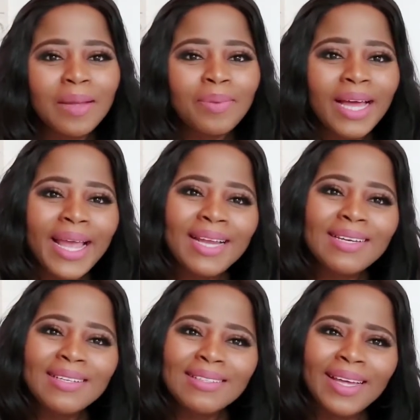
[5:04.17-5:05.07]

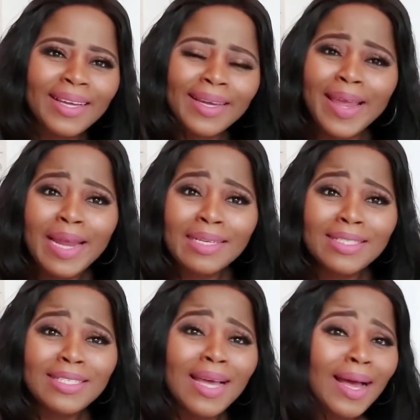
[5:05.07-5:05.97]
applying like
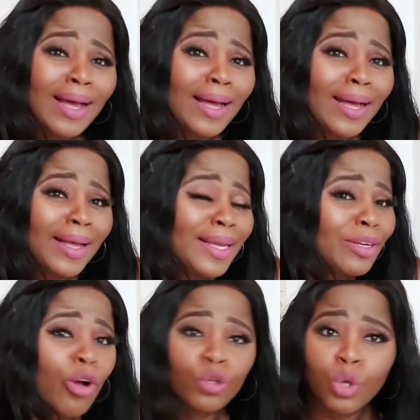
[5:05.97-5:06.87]
in
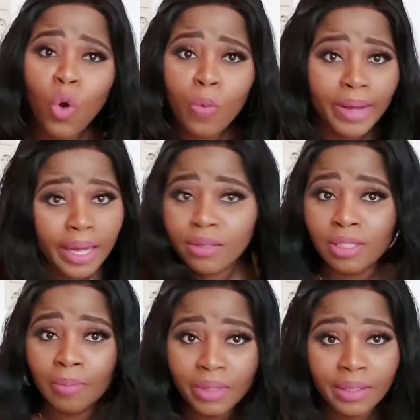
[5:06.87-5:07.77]
October or
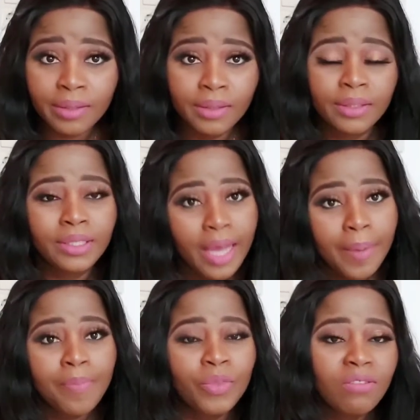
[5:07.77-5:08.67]
something. Yeah,
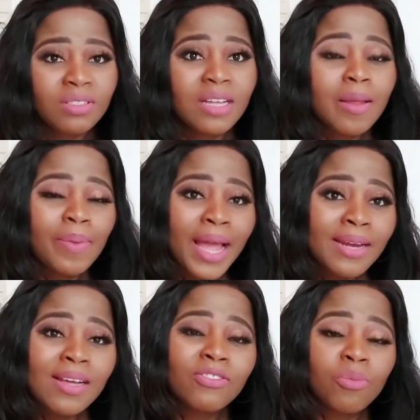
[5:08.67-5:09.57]
you have to start
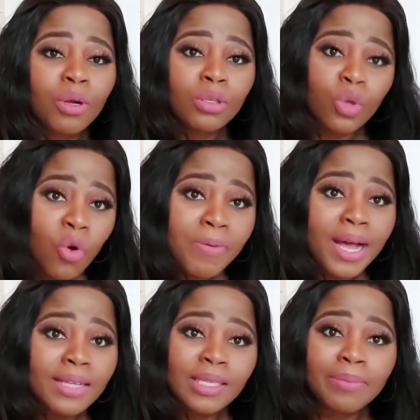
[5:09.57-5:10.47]
applying as from
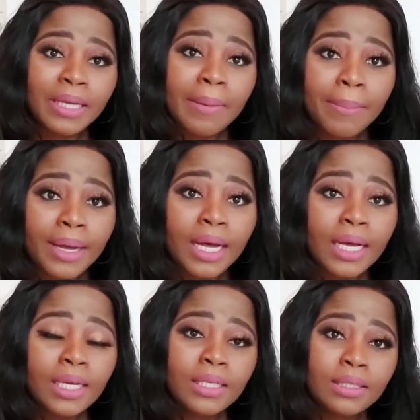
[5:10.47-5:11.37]
October,
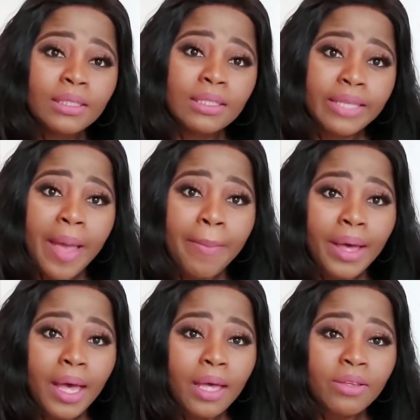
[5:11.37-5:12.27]
September,
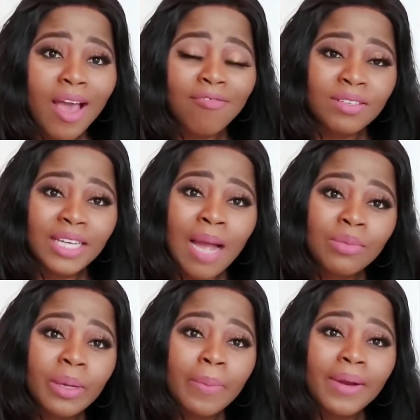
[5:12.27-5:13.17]
December. You have a
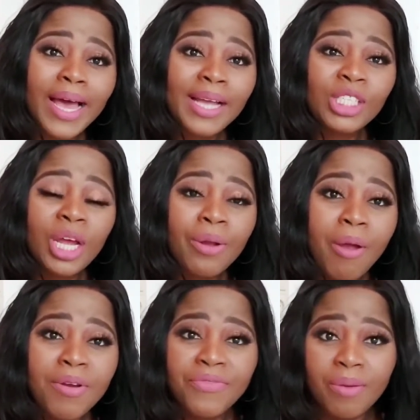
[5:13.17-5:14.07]
time to apply
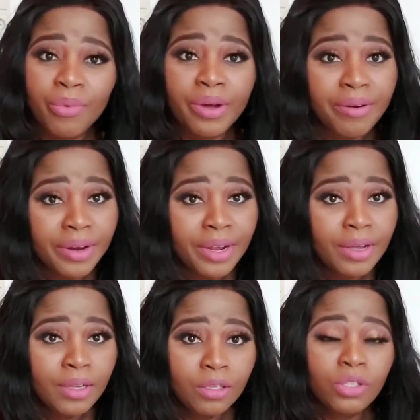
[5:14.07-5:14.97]
January, February.
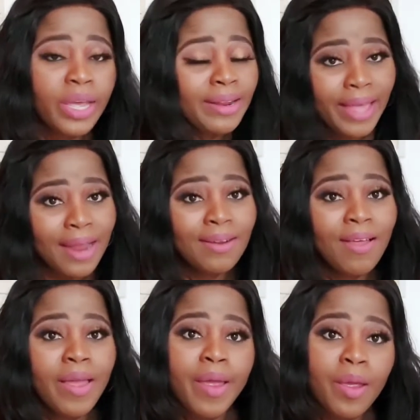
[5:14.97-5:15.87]
So, and then
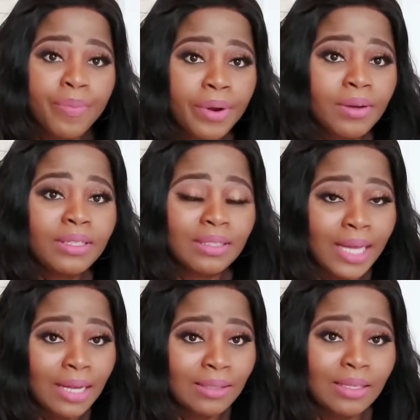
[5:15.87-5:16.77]
April it
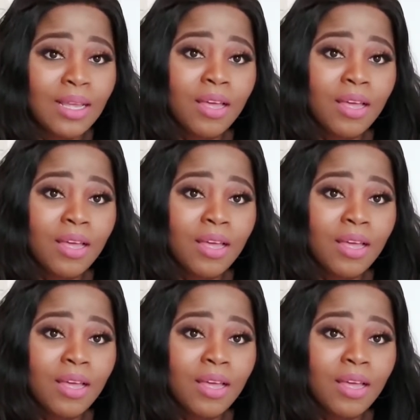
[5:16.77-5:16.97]
starts.